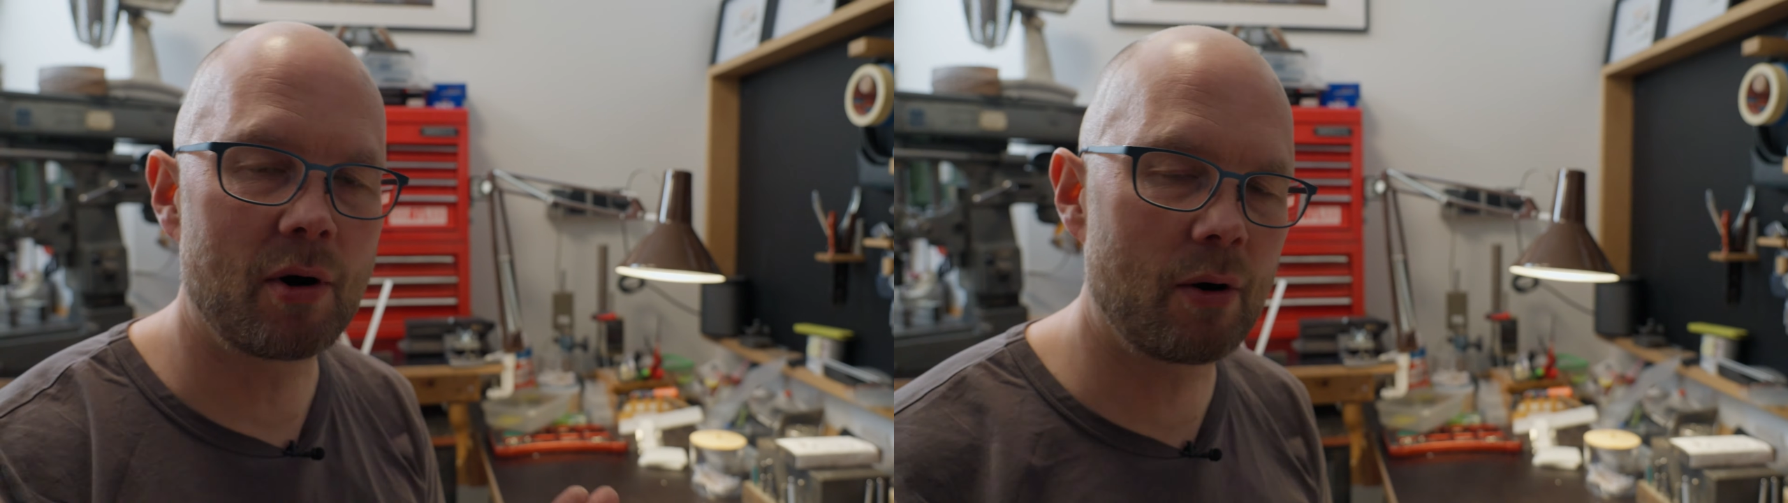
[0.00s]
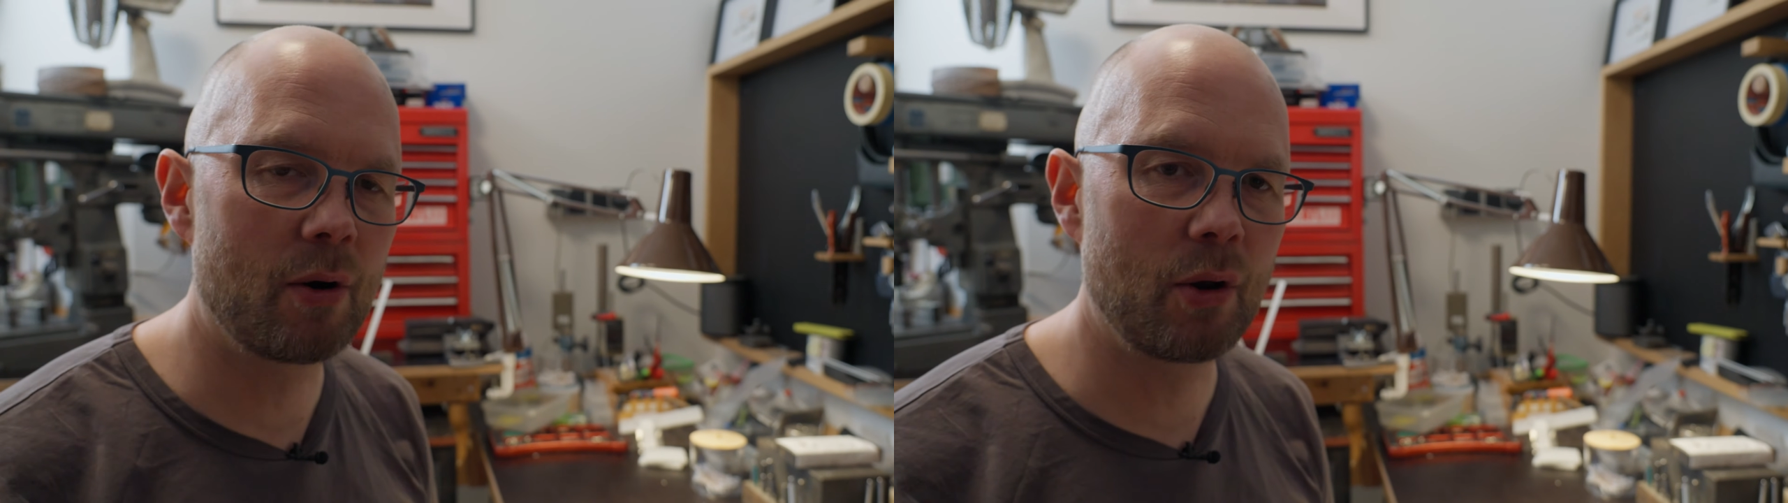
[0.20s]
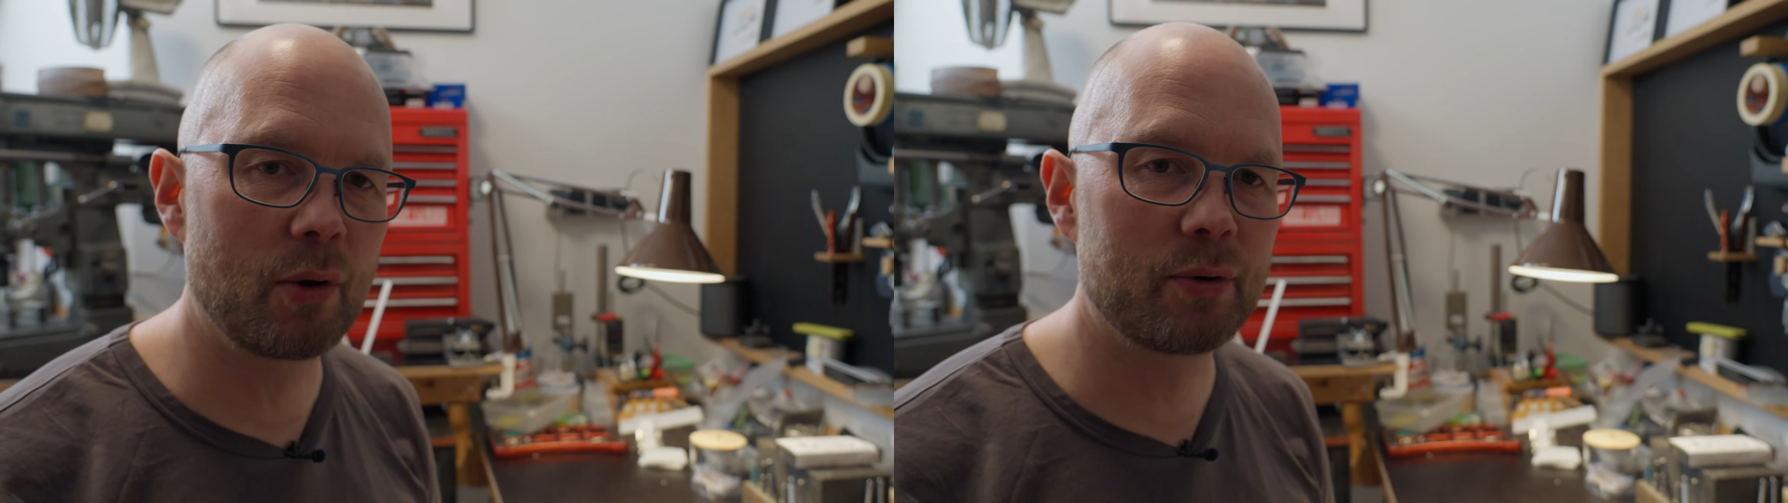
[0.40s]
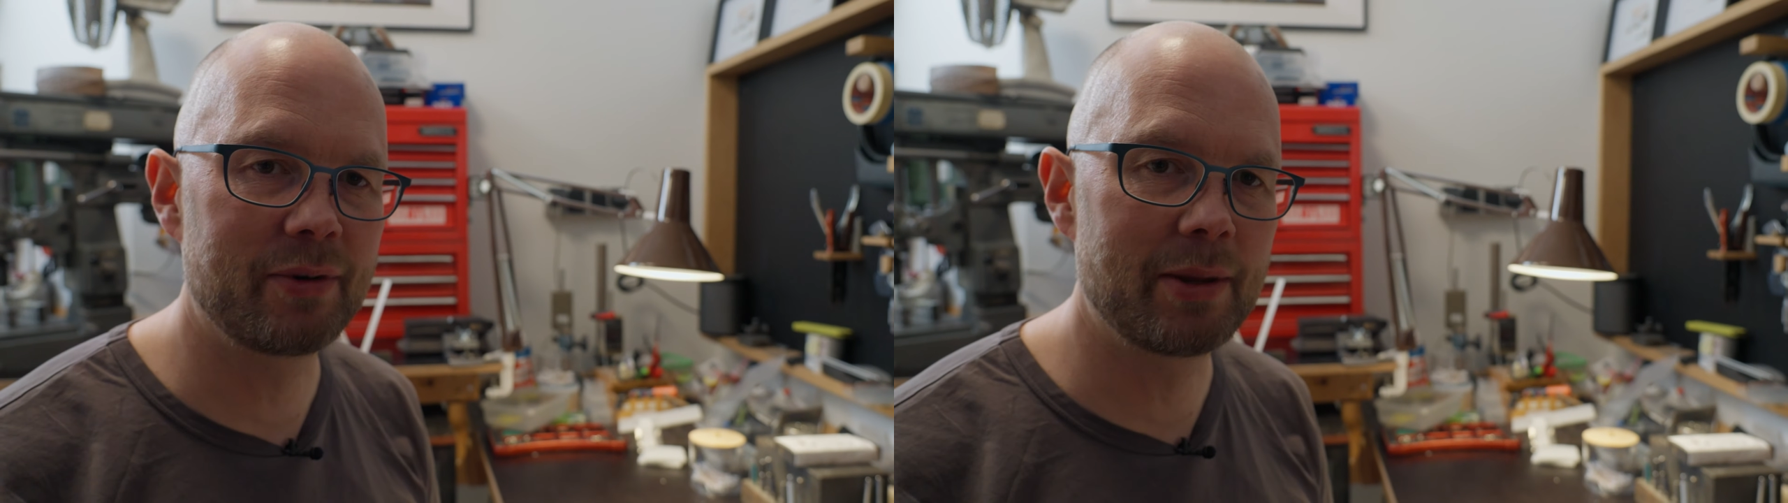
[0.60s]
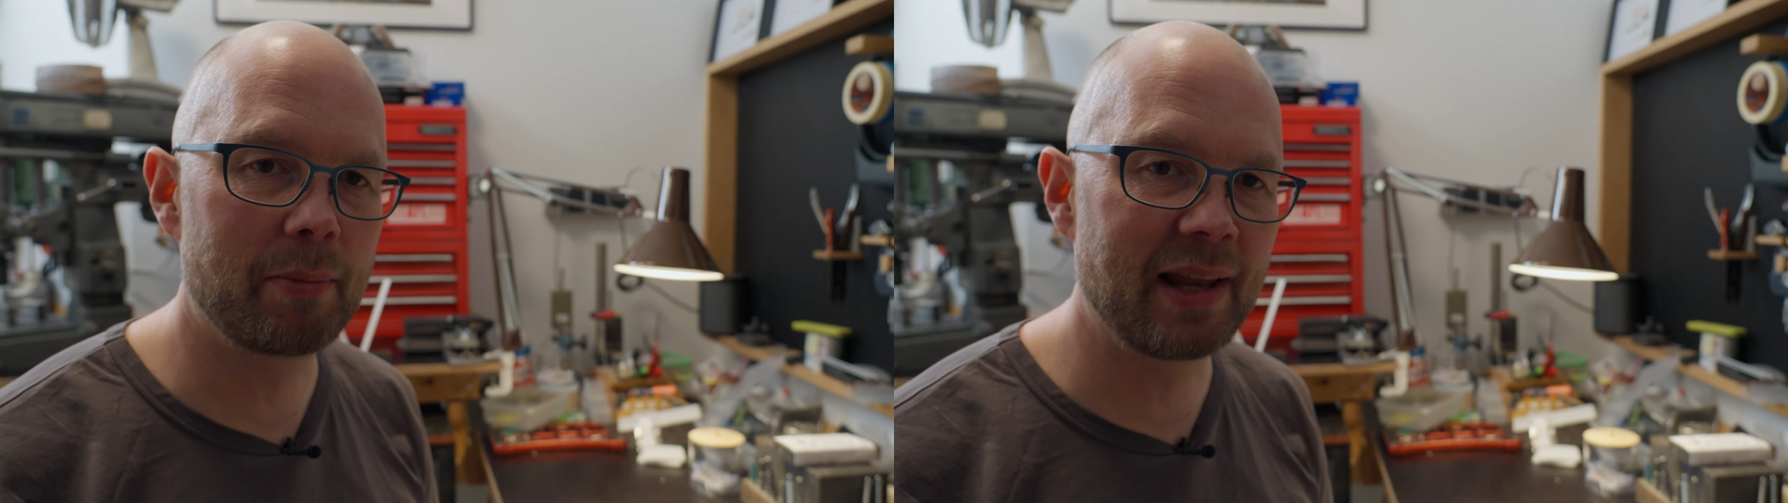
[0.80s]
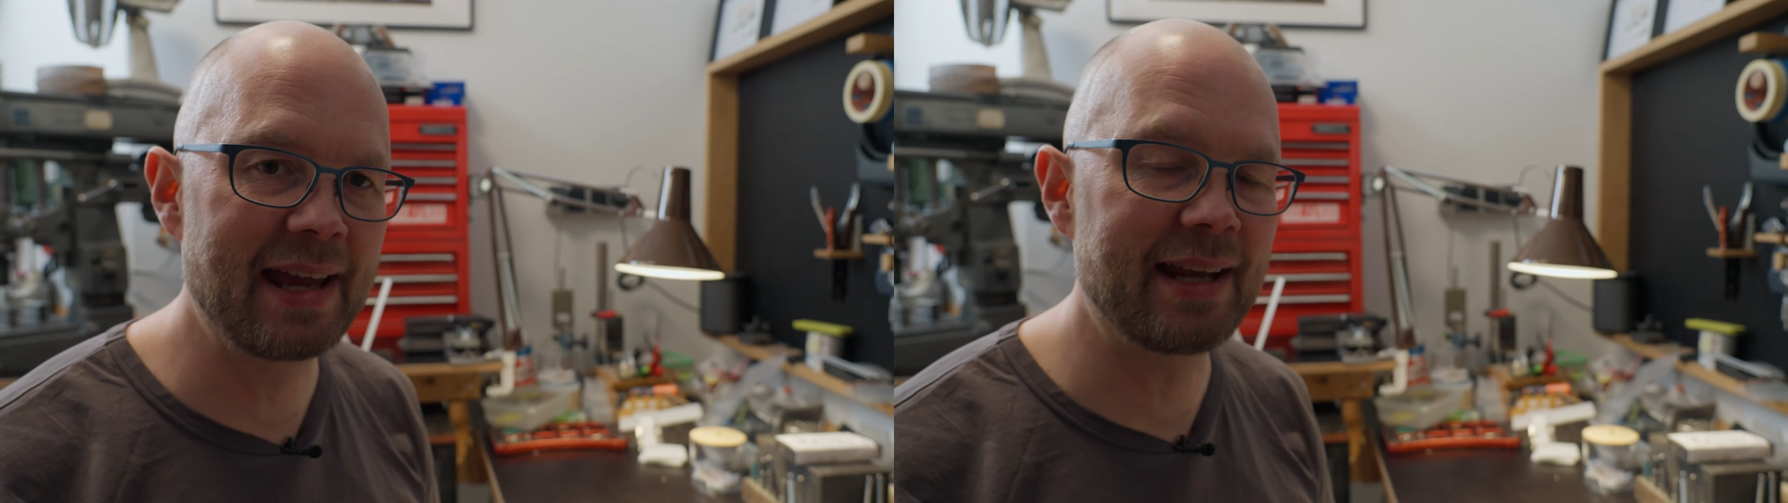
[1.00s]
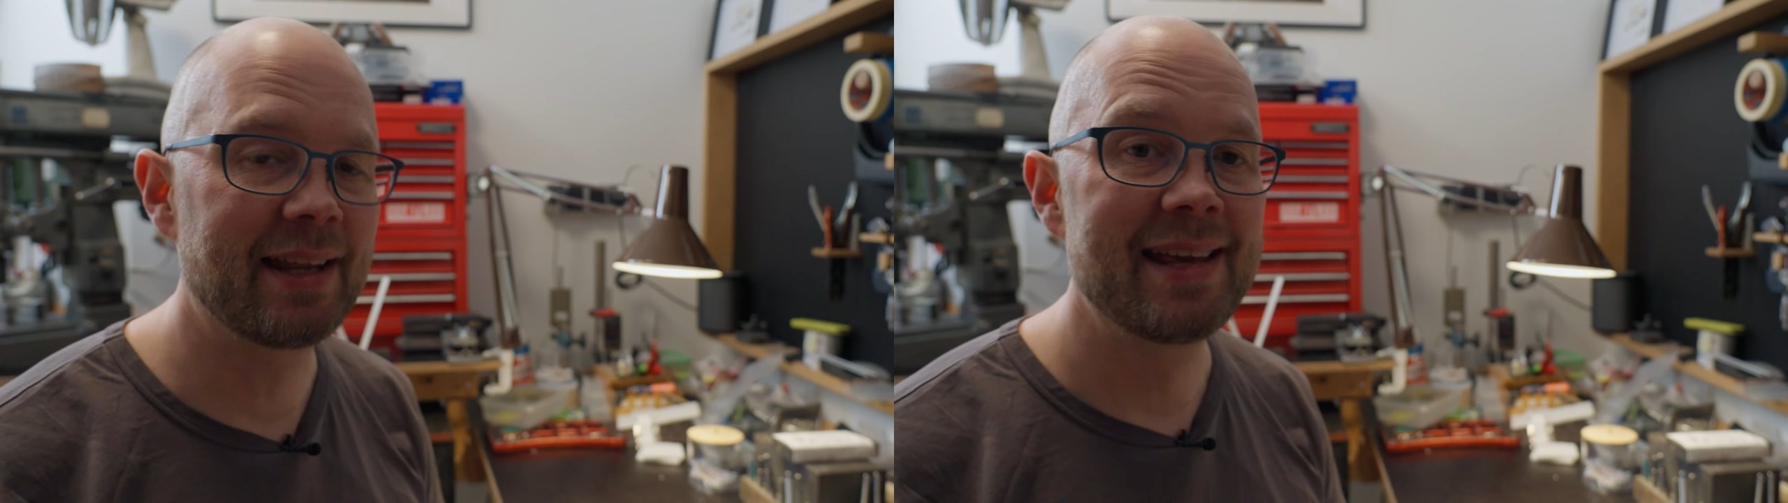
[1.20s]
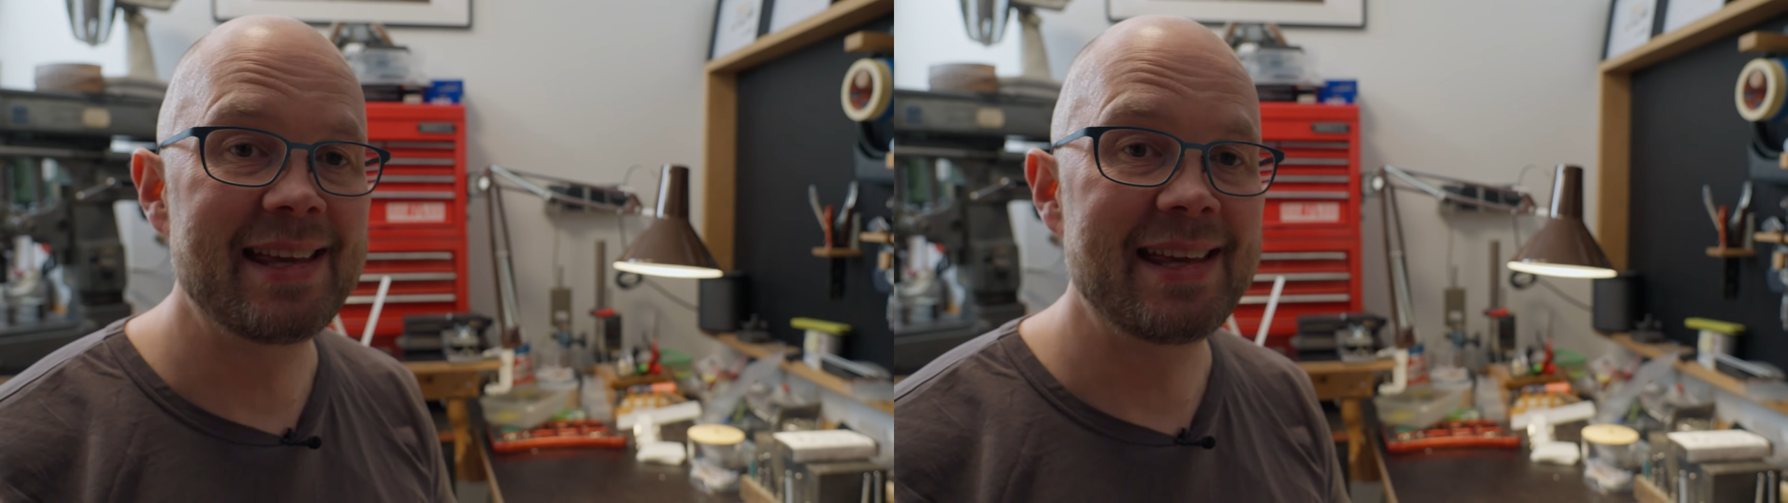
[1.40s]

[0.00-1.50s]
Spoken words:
all over the blade,